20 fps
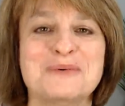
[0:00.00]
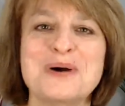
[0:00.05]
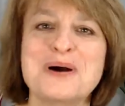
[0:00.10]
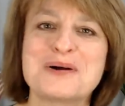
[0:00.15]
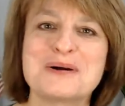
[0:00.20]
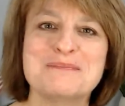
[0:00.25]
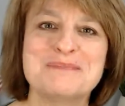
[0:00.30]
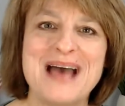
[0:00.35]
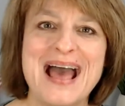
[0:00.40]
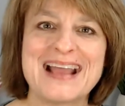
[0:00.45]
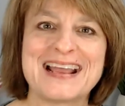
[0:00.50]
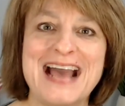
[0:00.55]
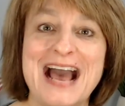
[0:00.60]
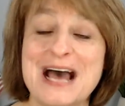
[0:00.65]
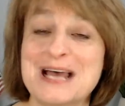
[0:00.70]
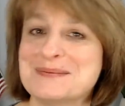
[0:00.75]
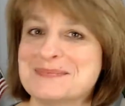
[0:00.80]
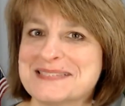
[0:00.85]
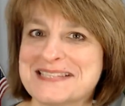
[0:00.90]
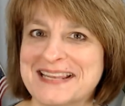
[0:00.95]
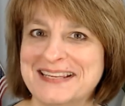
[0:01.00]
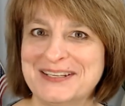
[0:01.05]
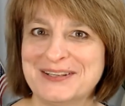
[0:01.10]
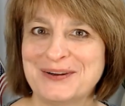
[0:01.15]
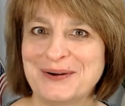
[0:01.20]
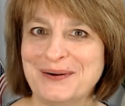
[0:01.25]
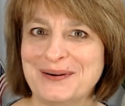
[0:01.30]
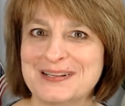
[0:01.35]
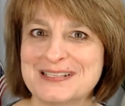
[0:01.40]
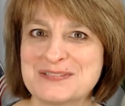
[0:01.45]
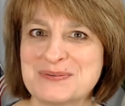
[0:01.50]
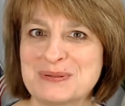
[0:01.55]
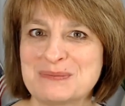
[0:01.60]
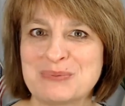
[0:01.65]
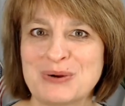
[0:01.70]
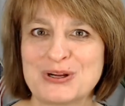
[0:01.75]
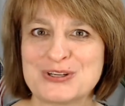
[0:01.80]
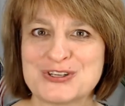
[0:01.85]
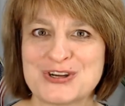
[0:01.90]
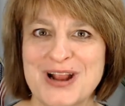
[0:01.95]
Welcome back. I'm Sandy Curtis
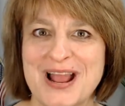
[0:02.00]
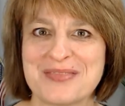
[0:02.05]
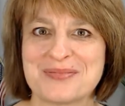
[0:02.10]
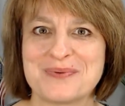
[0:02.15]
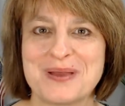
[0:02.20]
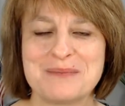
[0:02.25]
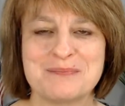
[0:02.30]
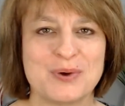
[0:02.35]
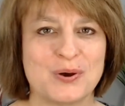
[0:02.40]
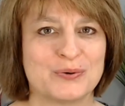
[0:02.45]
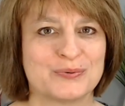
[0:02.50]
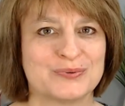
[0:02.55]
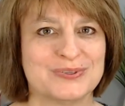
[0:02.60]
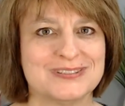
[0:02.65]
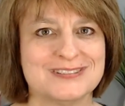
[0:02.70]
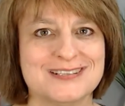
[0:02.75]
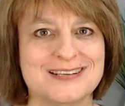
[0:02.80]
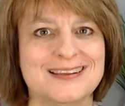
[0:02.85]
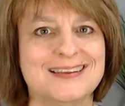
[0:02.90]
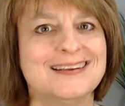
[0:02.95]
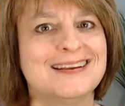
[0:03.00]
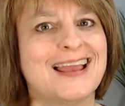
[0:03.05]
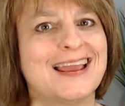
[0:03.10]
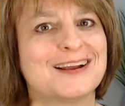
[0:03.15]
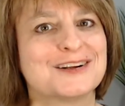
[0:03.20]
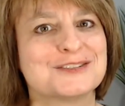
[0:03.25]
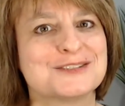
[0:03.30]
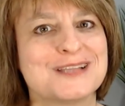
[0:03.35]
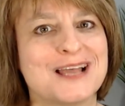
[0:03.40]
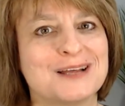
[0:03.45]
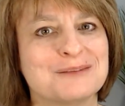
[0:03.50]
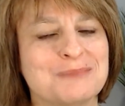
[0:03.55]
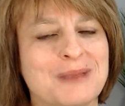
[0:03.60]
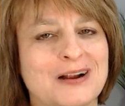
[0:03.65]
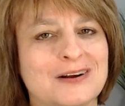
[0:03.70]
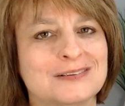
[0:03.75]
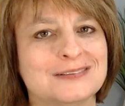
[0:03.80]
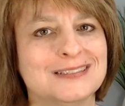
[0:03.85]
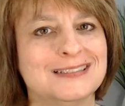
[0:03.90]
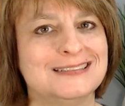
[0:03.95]
with Berkshire Hathaway Bowen Realty in Hagerstown,
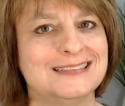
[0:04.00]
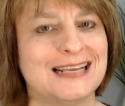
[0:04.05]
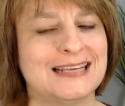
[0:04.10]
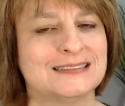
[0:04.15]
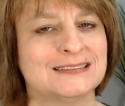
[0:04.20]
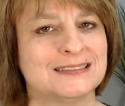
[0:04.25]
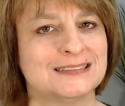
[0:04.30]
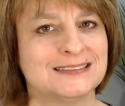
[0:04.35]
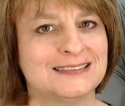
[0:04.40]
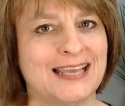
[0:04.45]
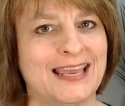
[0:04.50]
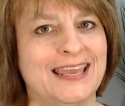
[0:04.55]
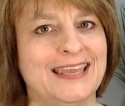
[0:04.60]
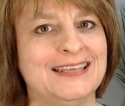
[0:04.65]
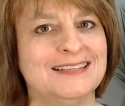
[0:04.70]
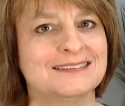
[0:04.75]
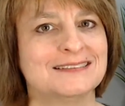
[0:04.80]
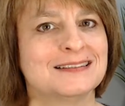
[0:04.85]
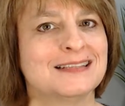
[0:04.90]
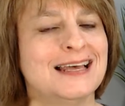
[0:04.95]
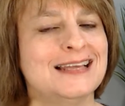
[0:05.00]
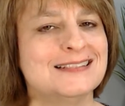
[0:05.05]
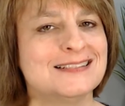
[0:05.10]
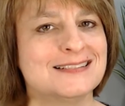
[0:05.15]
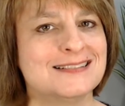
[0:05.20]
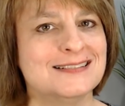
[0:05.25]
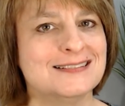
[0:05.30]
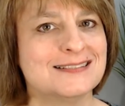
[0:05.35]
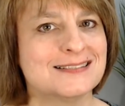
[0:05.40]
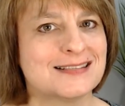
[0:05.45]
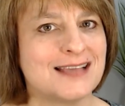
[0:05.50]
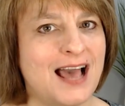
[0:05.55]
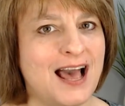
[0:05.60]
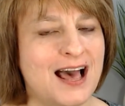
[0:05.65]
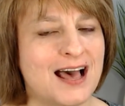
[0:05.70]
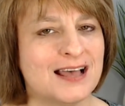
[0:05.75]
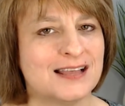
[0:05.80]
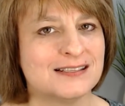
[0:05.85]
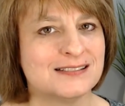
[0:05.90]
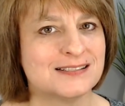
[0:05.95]
Maryland, and today let's
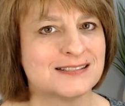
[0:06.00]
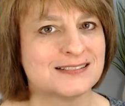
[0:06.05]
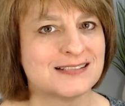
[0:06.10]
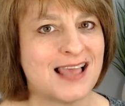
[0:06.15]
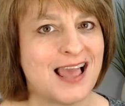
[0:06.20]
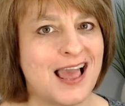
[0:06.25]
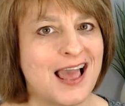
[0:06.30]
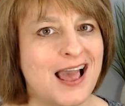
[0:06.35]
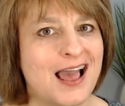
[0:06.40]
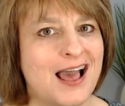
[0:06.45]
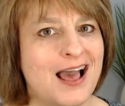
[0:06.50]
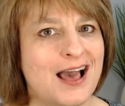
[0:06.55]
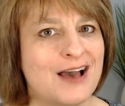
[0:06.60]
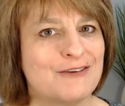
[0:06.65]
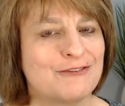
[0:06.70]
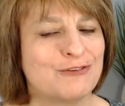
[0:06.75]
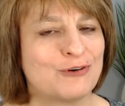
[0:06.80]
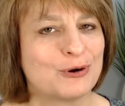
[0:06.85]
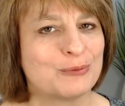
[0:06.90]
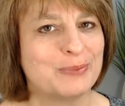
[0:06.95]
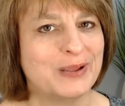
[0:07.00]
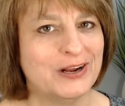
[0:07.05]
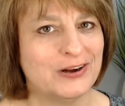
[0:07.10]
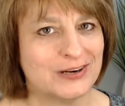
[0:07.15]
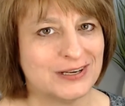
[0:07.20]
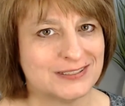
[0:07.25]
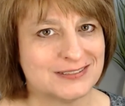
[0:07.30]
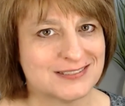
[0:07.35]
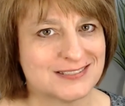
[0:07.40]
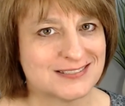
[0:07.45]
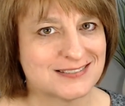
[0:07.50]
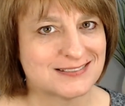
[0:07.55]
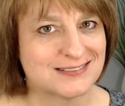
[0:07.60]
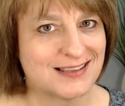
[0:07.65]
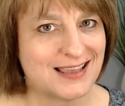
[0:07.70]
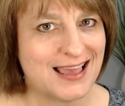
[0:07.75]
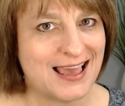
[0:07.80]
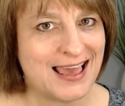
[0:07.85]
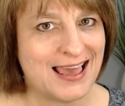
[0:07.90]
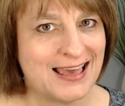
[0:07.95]
discuss forbearance
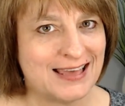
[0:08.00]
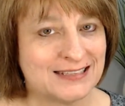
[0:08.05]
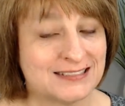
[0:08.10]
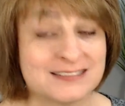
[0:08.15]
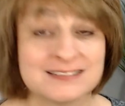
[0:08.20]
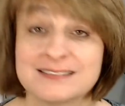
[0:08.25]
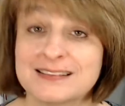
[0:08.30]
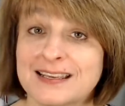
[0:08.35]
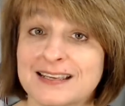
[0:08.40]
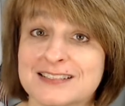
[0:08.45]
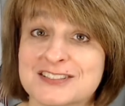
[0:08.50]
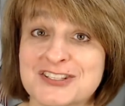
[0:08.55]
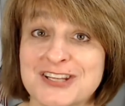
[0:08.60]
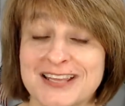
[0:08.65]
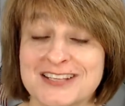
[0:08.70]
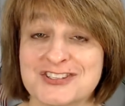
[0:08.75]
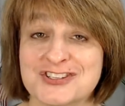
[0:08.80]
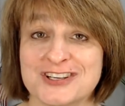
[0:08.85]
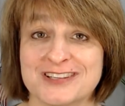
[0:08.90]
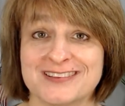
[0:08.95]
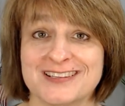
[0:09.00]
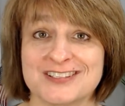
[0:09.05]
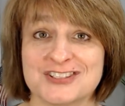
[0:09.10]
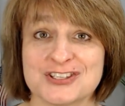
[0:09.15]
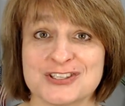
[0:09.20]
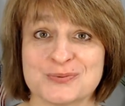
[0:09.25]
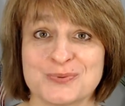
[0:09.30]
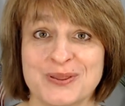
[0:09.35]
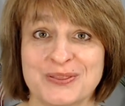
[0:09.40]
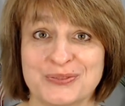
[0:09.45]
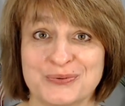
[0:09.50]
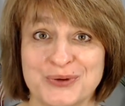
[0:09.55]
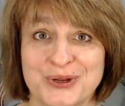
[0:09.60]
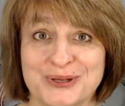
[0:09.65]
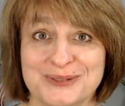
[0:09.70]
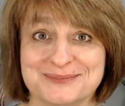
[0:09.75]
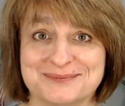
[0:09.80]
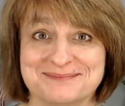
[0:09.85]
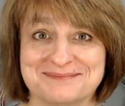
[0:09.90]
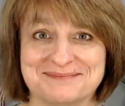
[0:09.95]
and the extension that just went
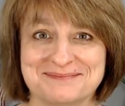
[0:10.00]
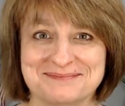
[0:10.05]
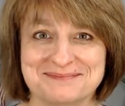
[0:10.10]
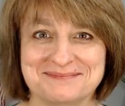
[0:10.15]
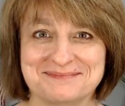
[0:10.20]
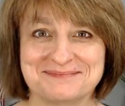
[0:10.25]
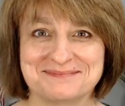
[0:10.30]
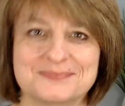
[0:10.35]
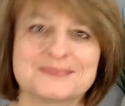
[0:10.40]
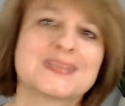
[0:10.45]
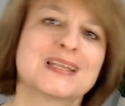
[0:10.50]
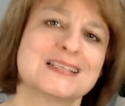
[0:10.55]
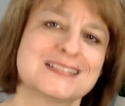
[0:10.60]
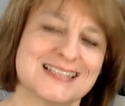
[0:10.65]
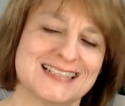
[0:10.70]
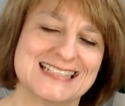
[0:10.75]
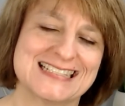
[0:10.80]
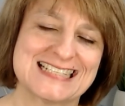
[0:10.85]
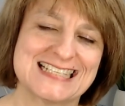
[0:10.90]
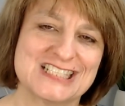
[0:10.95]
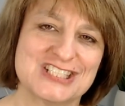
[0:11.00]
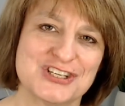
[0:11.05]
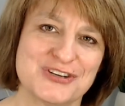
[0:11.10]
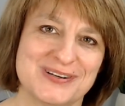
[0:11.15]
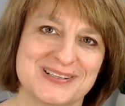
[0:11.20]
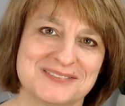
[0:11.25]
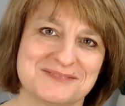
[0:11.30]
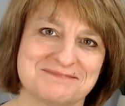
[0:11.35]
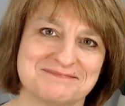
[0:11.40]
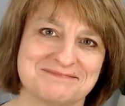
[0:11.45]
through. So let's get to it.